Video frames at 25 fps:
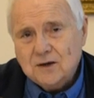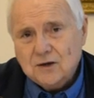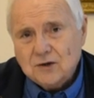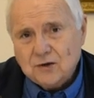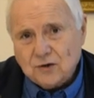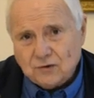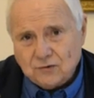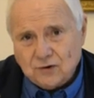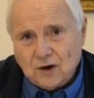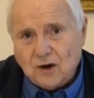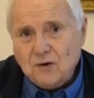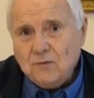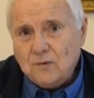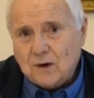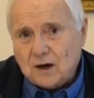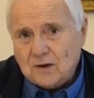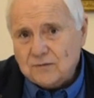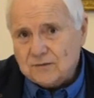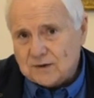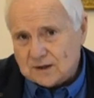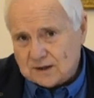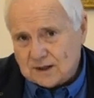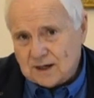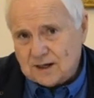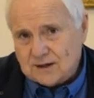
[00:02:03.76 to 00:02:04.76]
you know
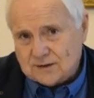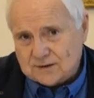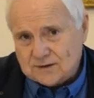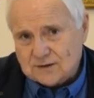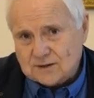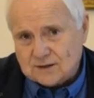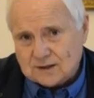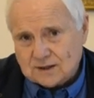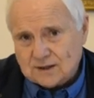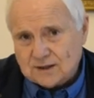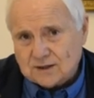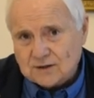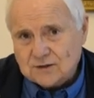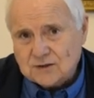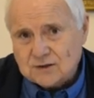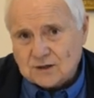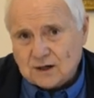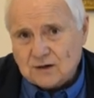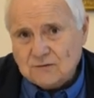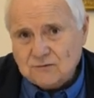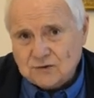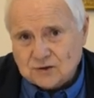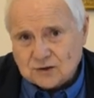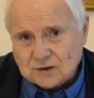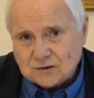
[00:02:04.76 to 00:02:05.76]
what the yeast is,
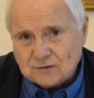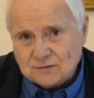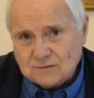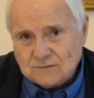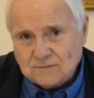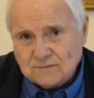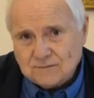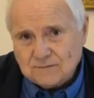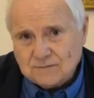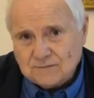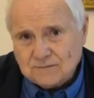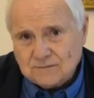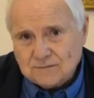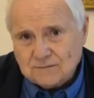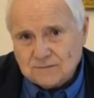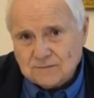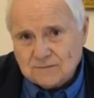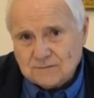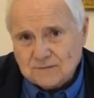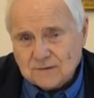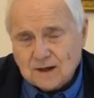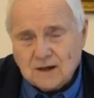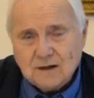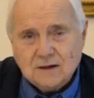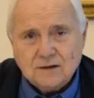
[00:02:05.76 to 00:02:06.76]
don't you?"
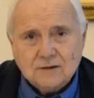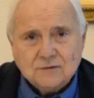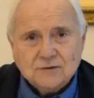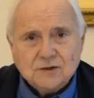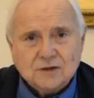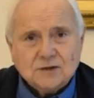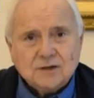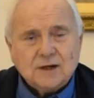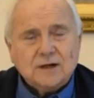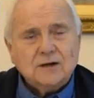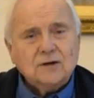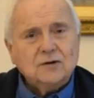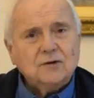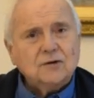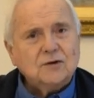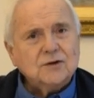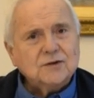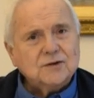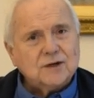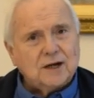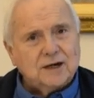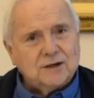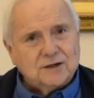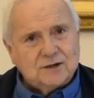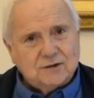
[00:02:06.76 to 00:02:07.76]
She said, "Of
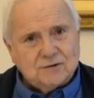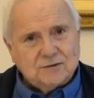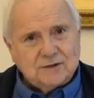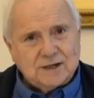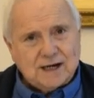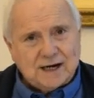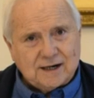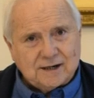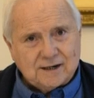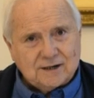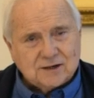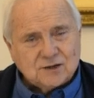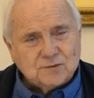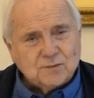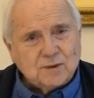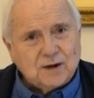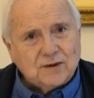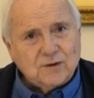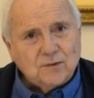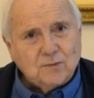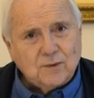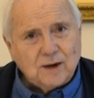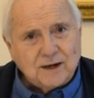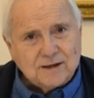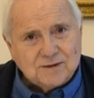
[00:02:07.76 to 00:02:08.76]
course I do, Daddy. It's where
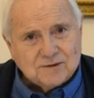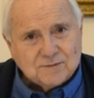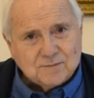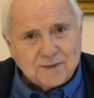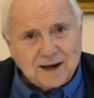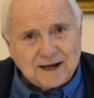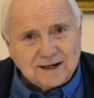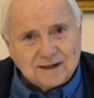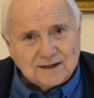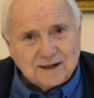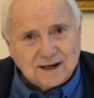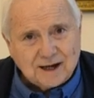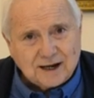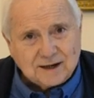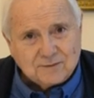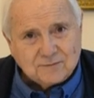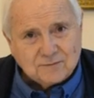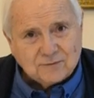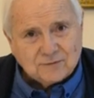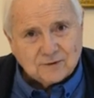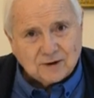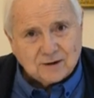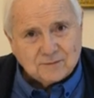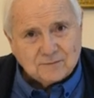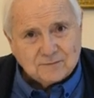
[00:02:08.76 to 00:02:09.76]
the wise men came
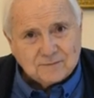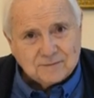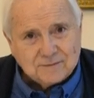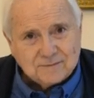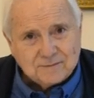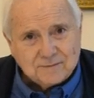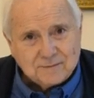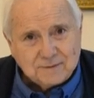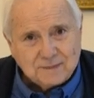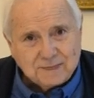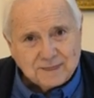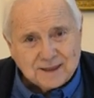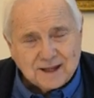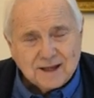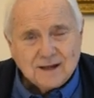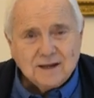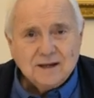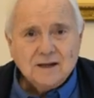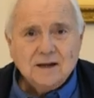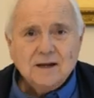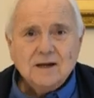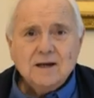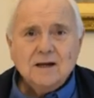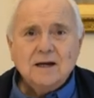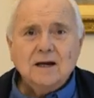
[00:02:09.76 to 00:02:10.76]
from."
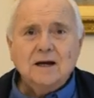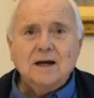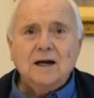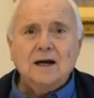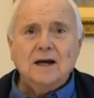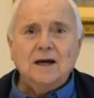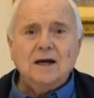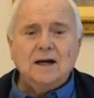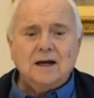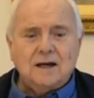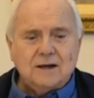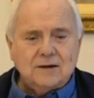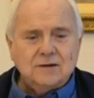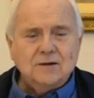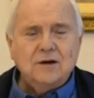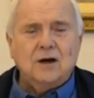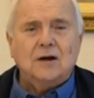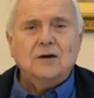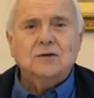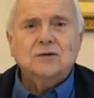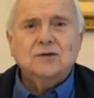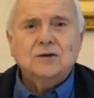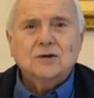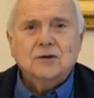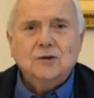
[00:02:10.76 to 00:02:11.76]

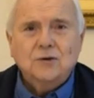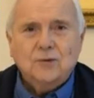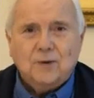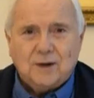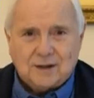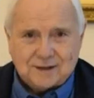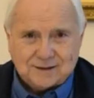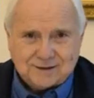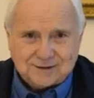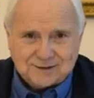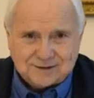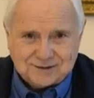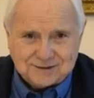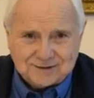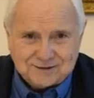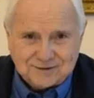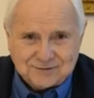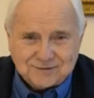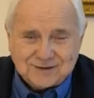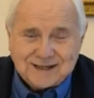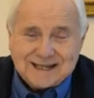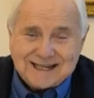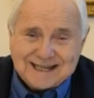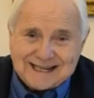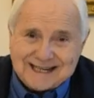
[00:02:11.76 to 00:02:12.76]
Not quite.
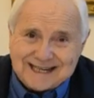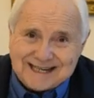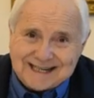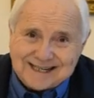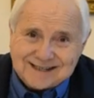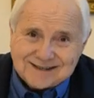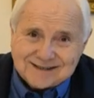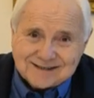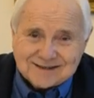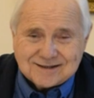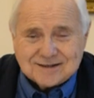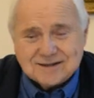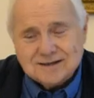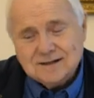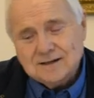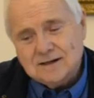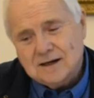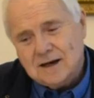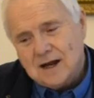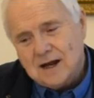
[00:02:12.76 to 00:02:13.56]
The yeast,